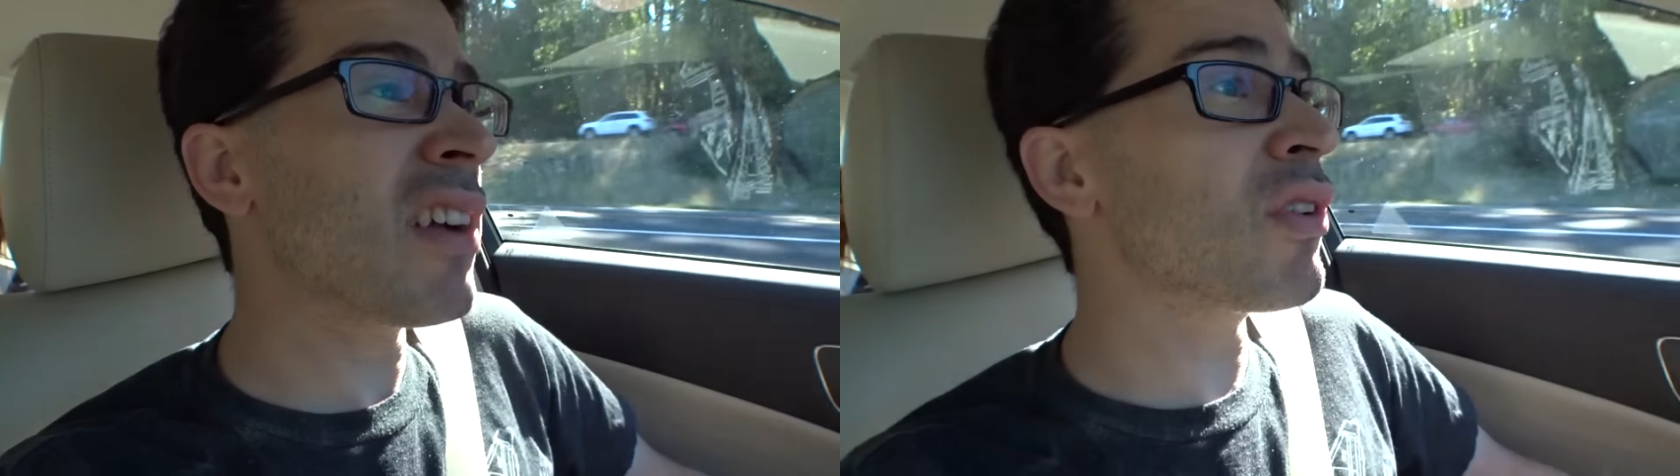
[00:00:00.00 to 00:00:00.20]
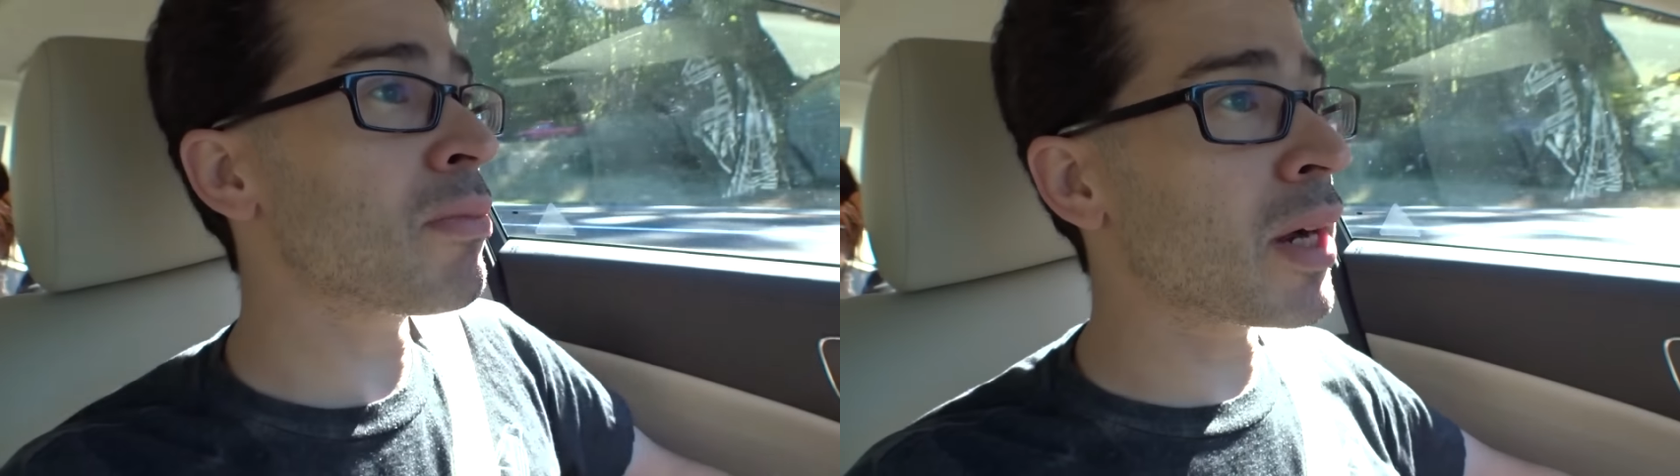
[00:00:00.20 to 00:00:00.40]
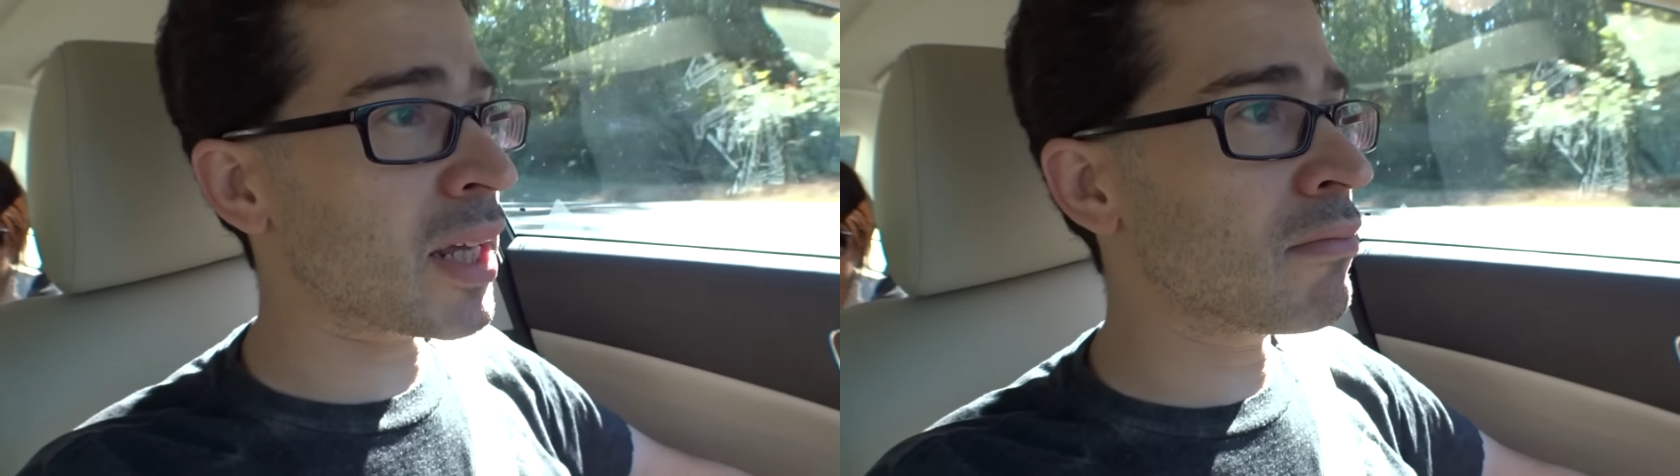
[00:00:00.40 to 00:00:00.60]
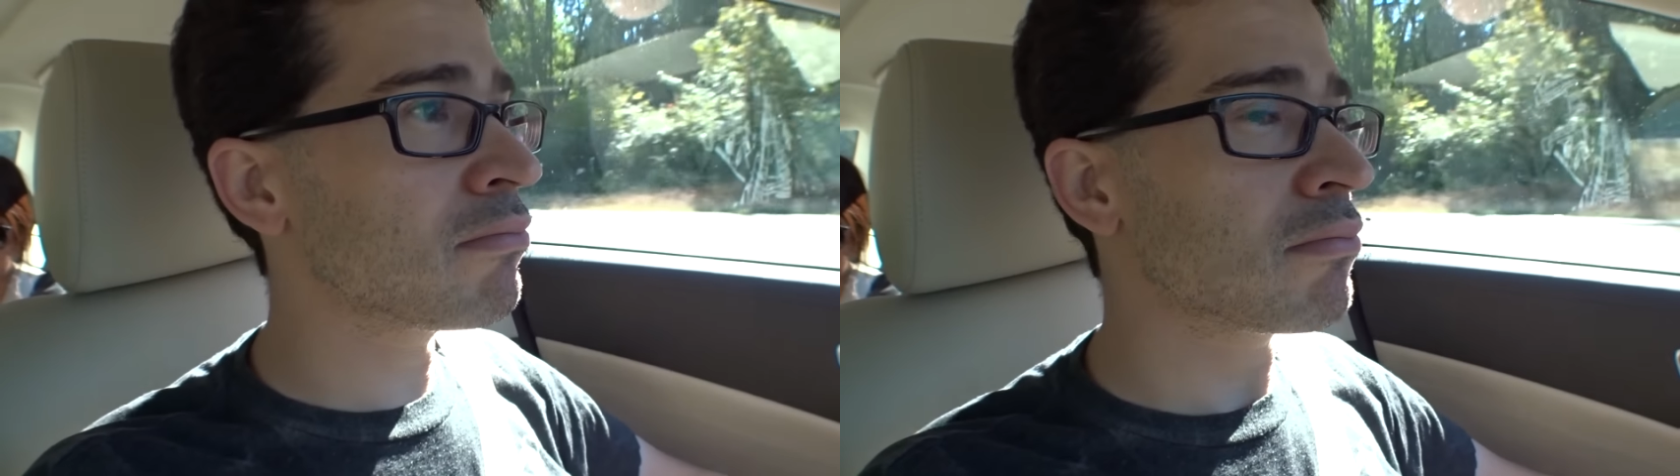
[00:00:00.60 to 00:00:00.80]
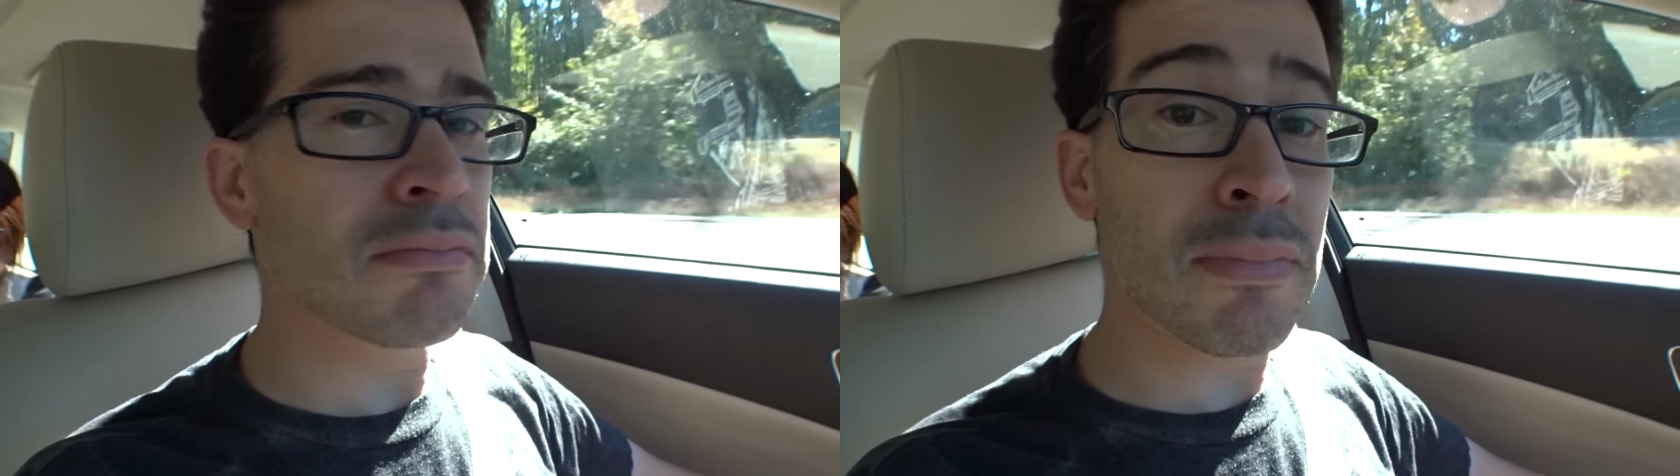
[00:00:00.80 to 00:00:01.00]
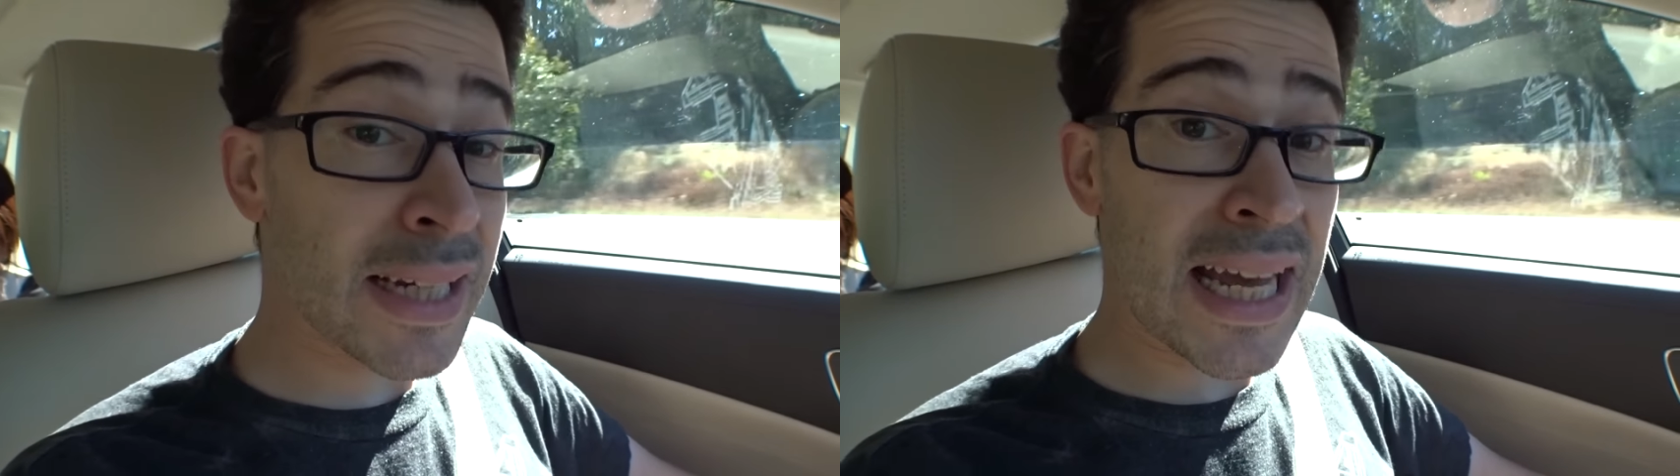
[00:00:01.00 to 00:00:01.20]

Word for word: everybody my